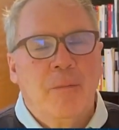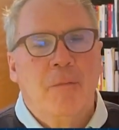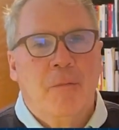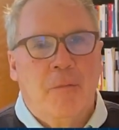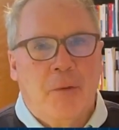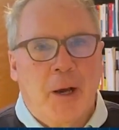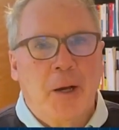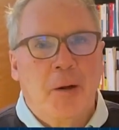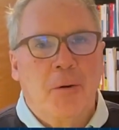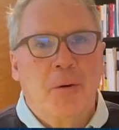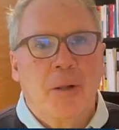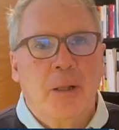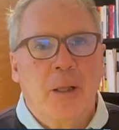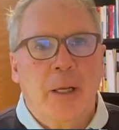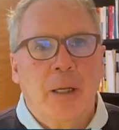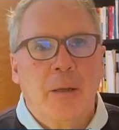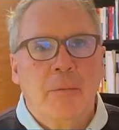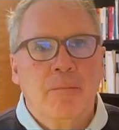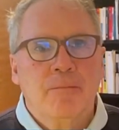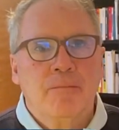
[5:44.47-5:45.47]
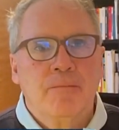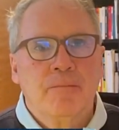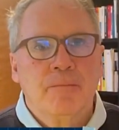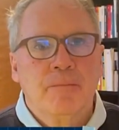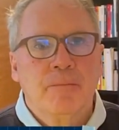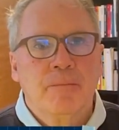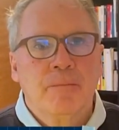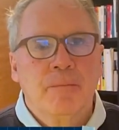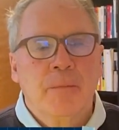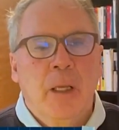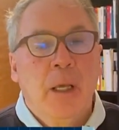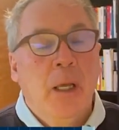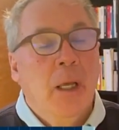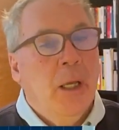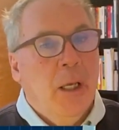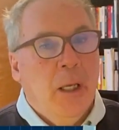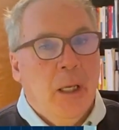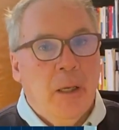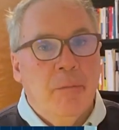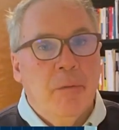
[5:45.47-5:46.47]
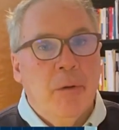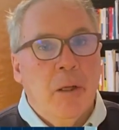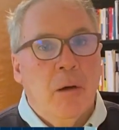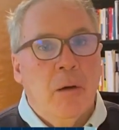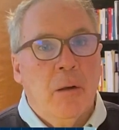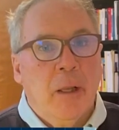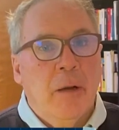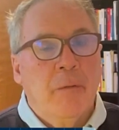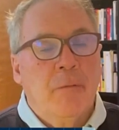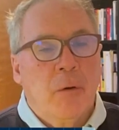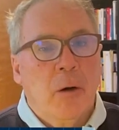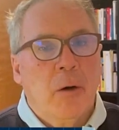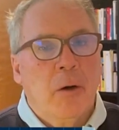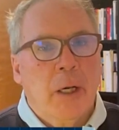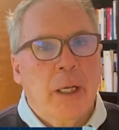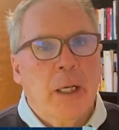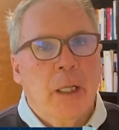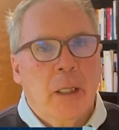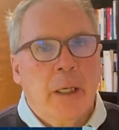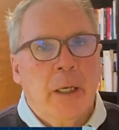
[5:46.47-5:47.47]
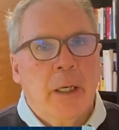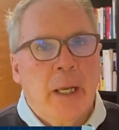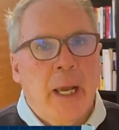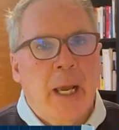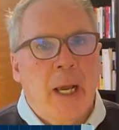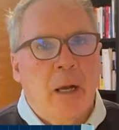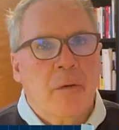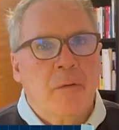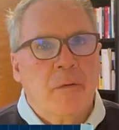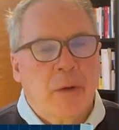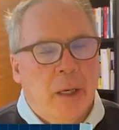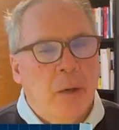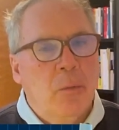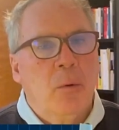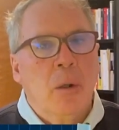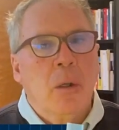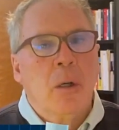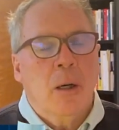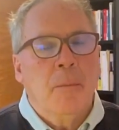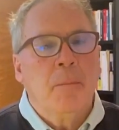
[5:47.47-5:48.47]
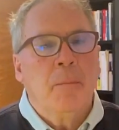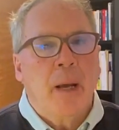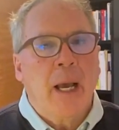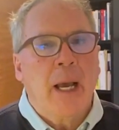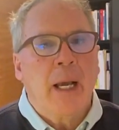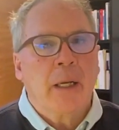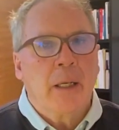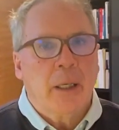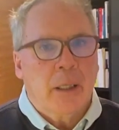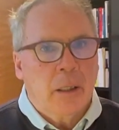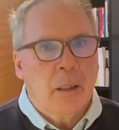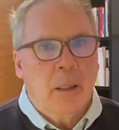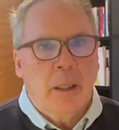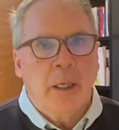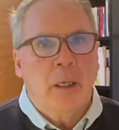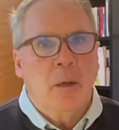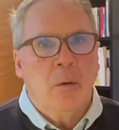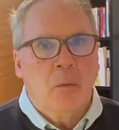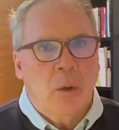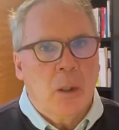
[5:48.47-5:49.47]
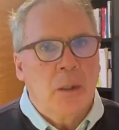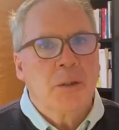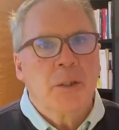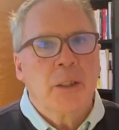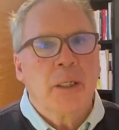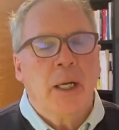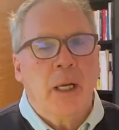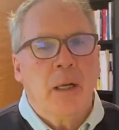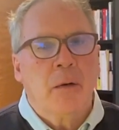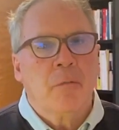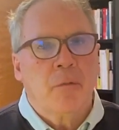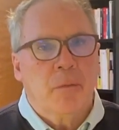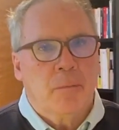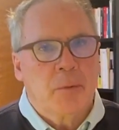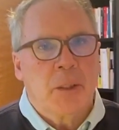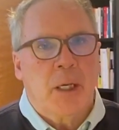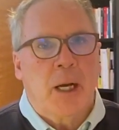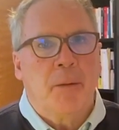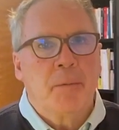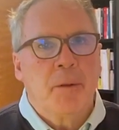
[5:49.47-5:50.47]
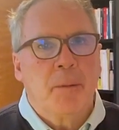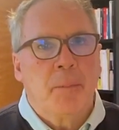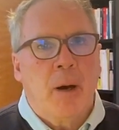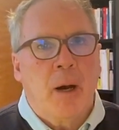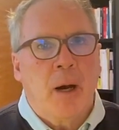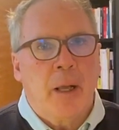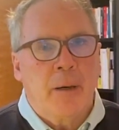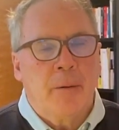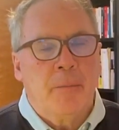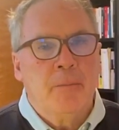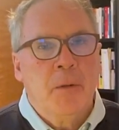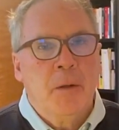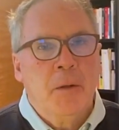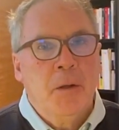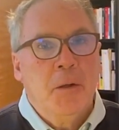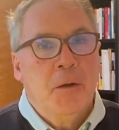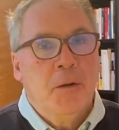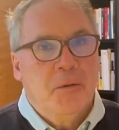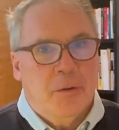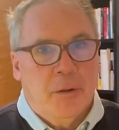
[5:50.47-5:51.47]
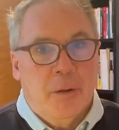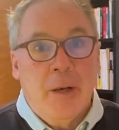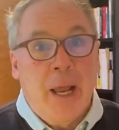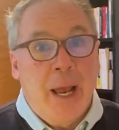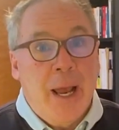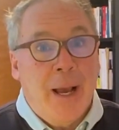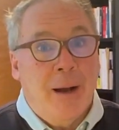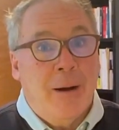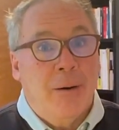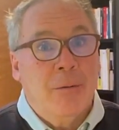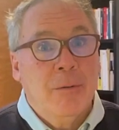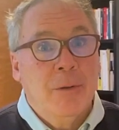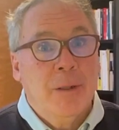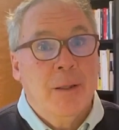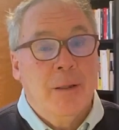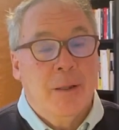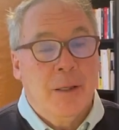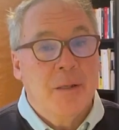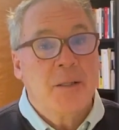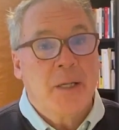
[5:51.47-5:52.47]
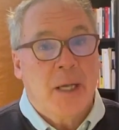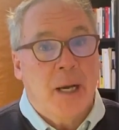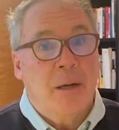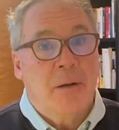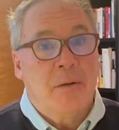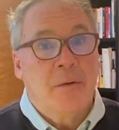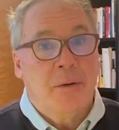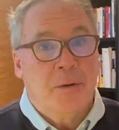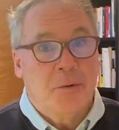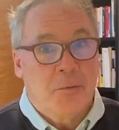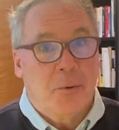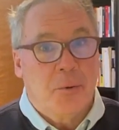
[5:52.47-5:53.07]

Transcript: final clean. Even though they've already cleaned the house, they will come back and clean it once again from top to bottom. So now this house is